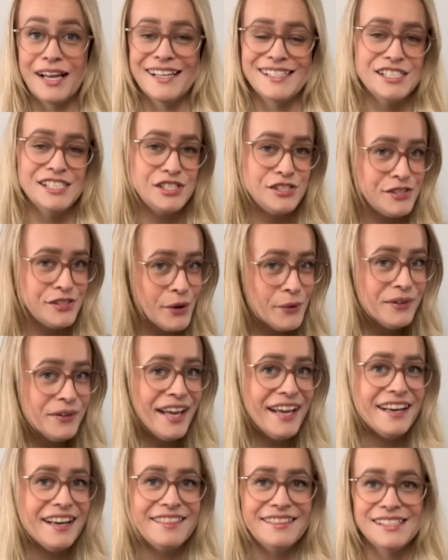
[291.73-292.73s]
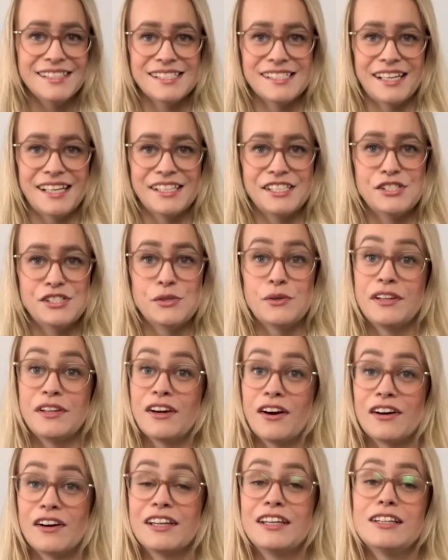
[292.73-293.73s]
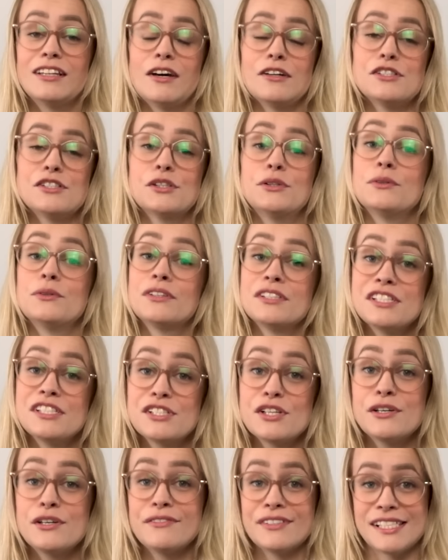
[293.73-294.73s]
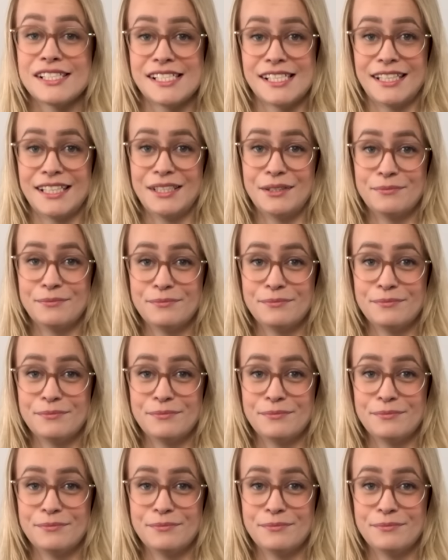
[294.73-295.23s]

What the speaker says: and donated the site to the Archaeological Conservancy.